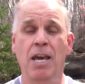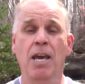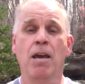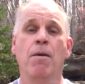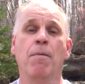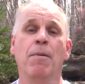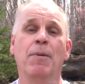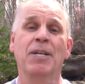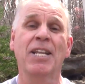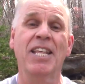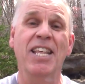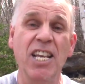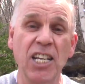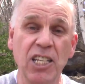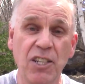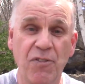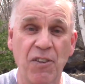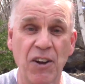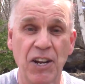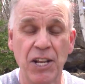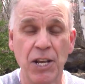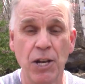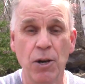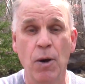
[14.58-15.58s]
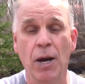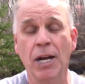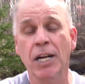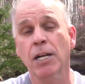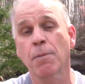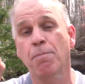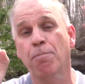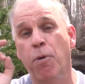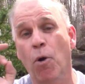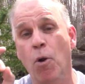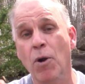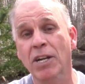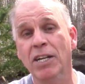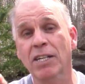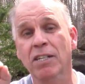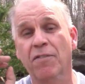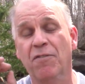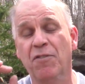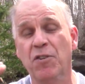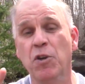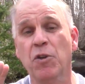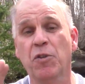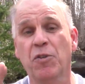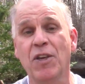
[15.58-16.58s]
But in this video, I'm gonna point out a
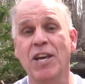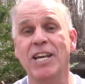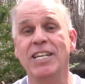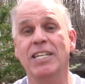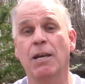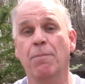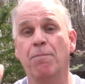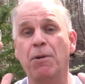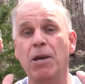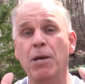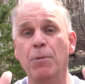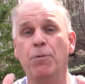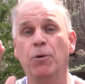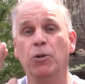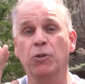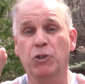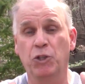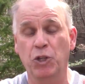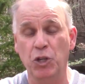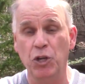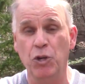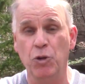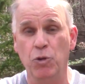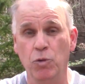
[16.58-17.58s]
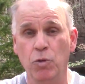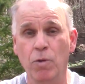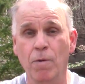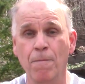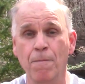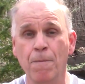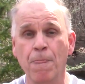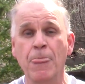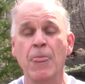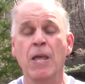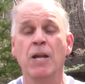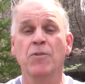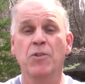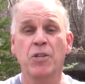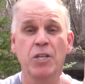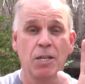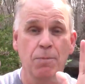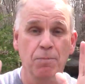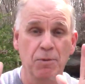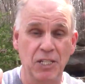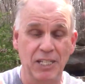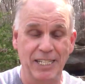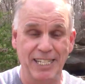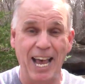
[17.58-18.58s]
few things that people do to
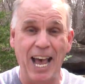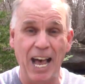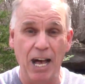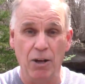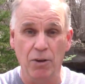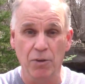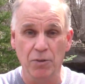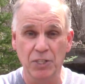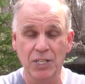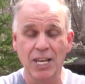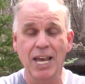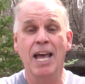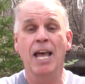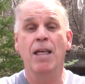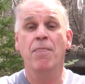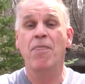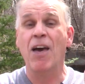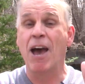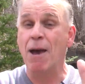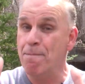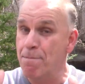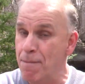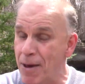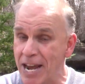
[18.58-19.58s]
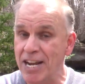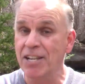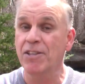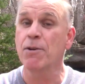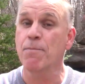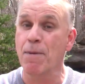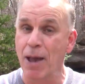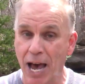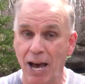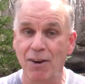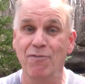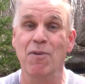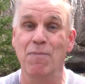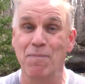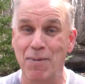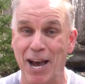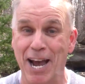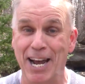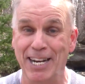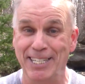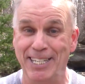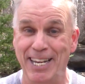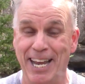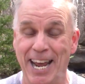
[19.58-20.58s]
themselves that make them have a
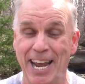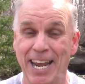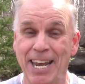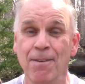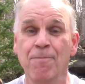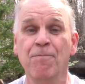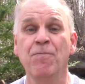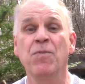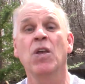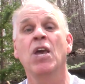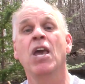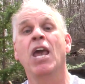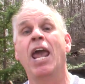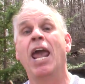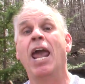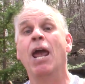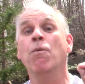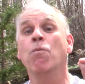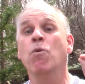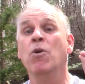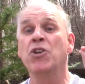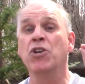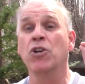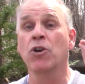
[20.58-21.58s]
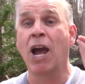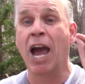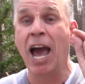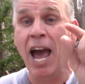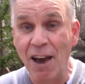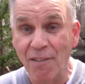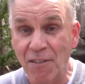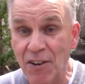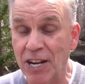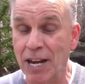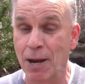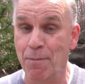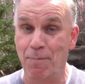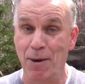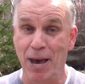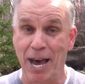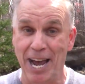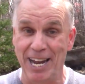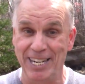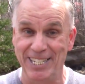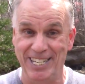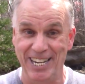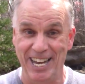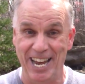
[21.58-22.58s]
bad day. And when you're having a
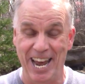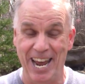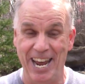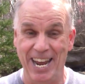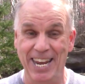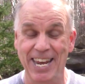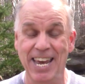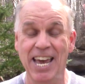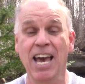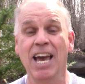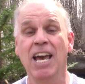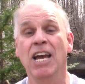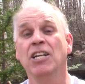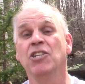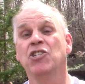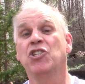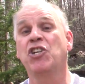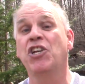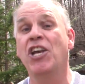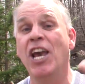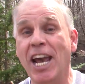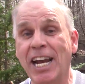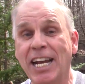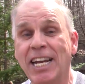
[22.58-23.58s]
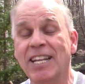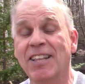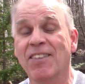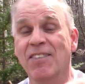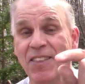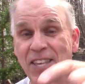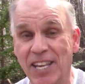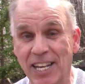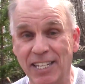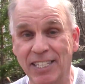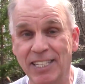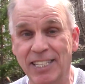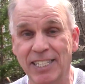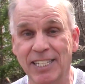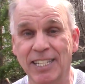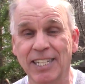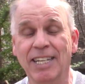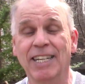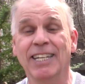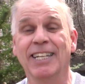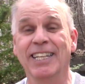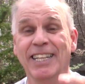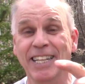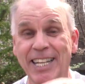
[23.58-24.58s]
bad day, check this
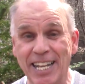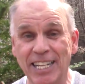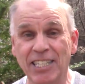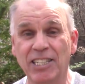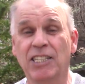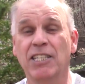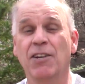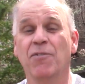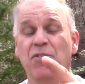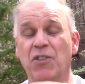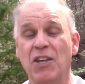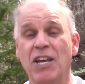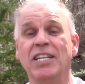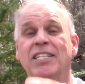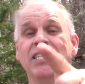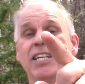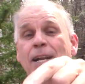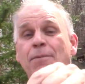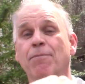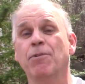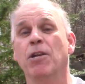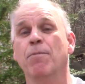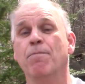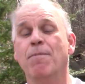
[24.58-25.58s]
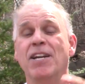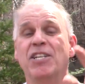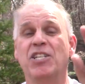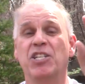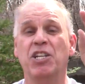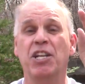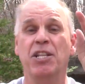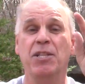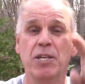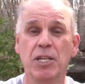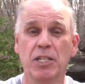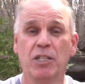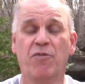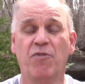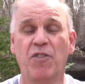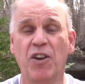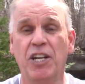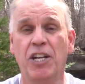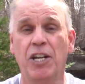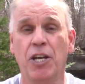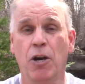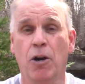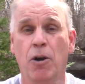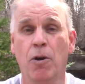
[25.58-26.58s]
list of things that I'm gonna mention in this
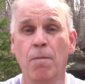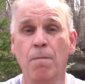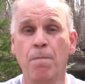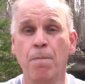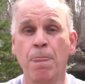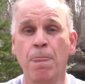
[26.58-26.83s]
video